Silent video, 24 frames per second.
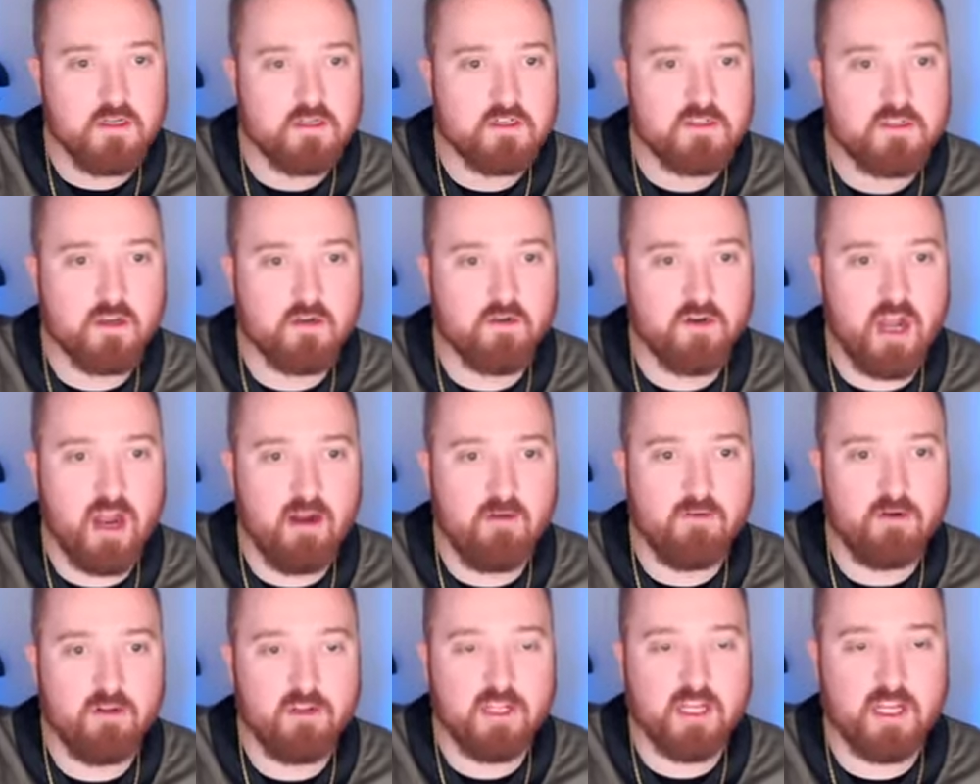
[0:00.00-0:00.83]
So not
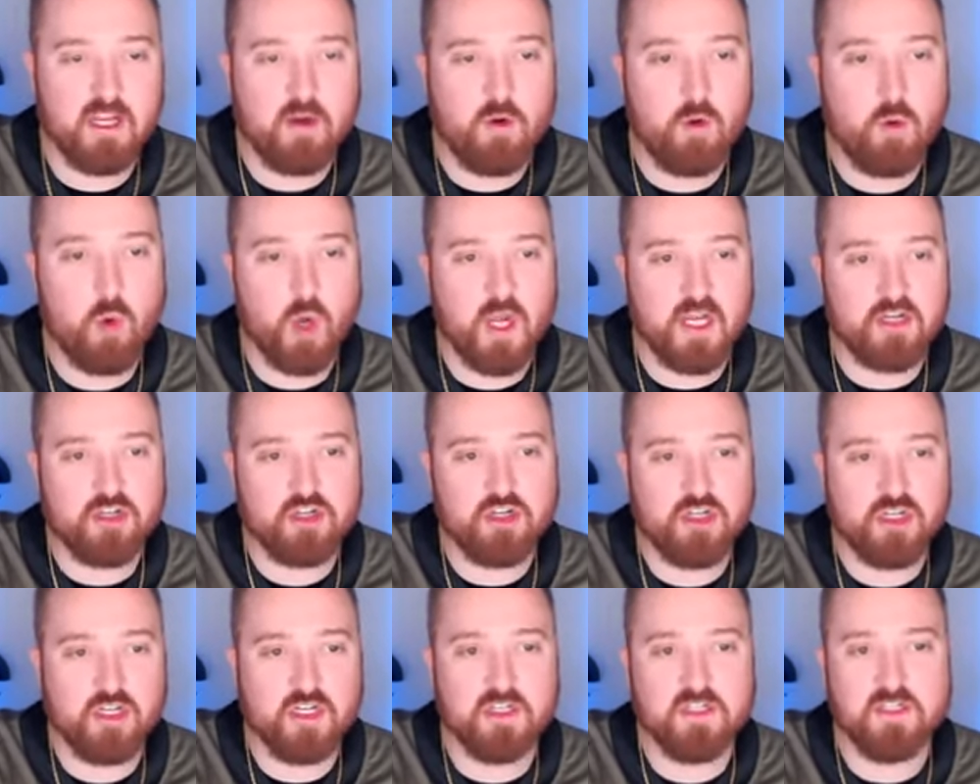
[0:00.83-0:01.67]
really a
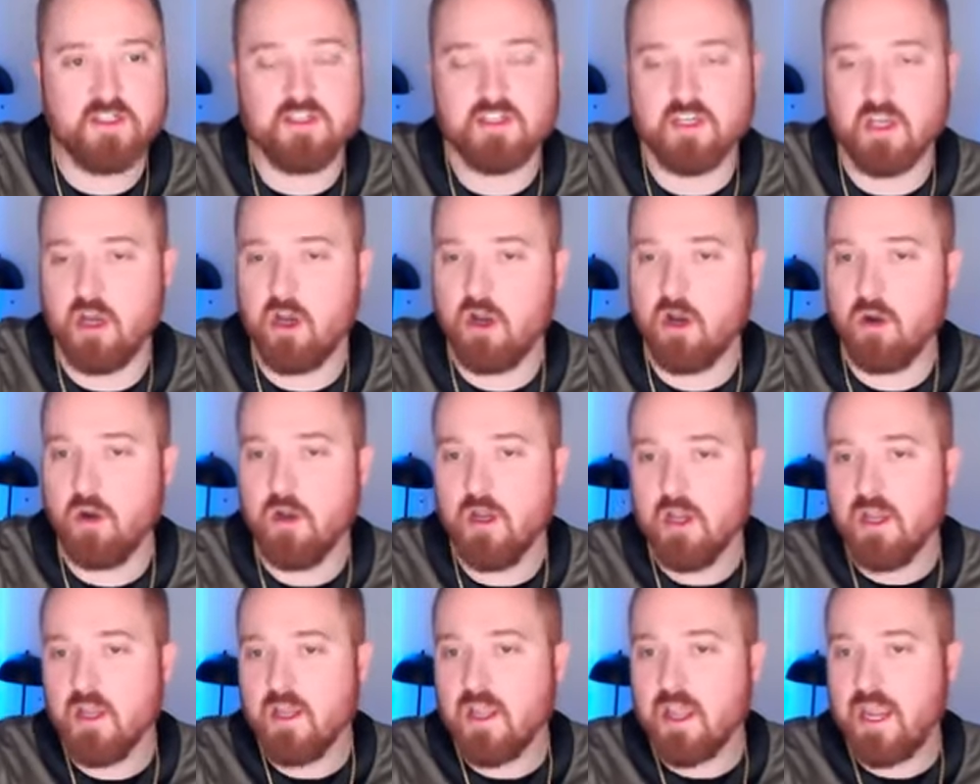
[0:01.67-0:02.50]
question. So
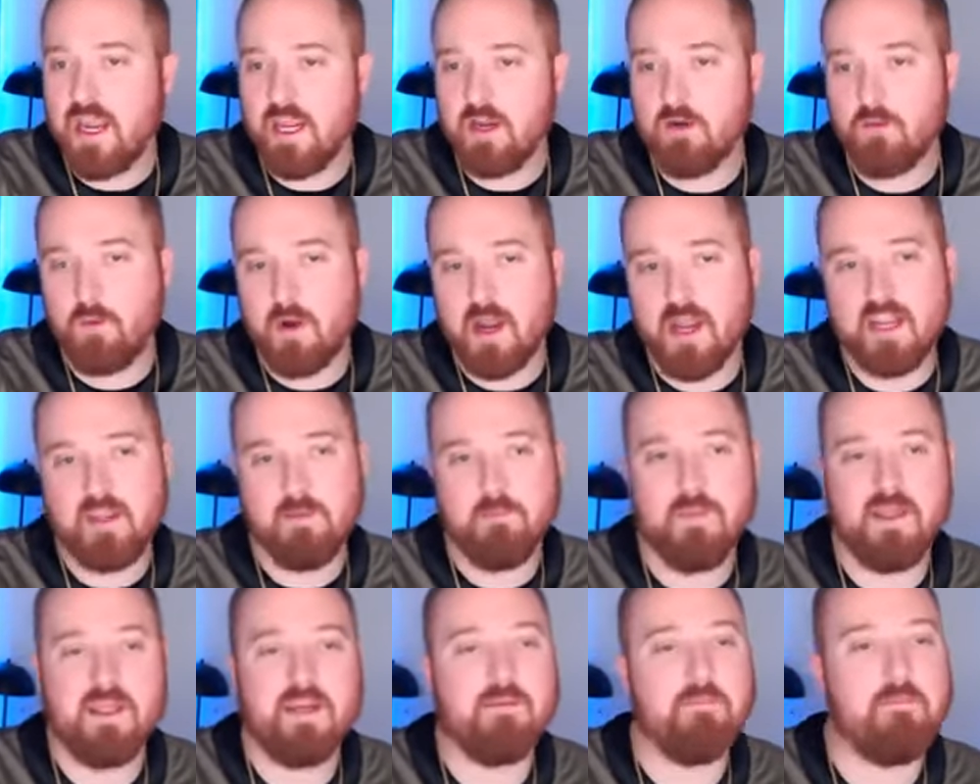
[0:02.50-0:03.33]
and
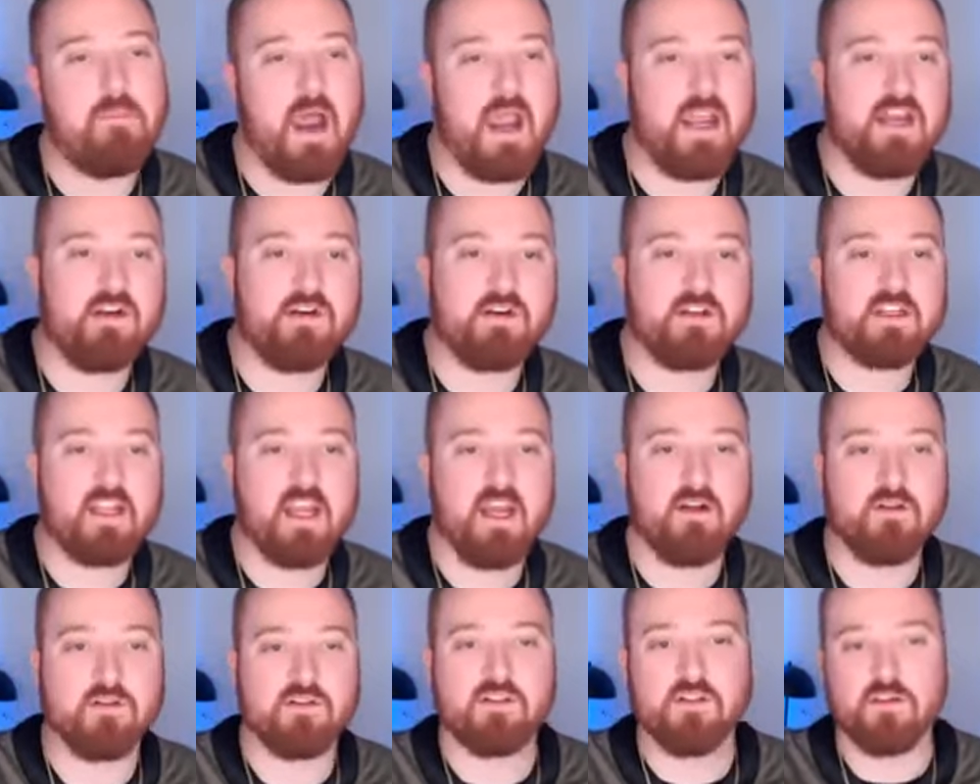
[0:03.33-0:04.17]
recommend minors
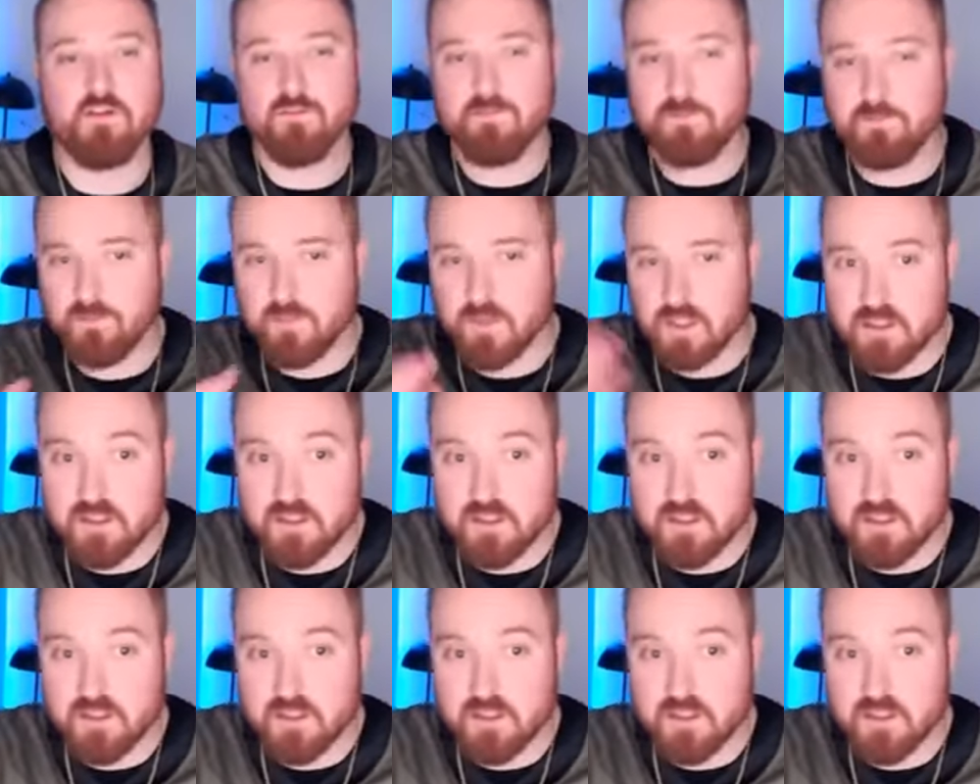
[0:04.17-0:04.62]
counsel.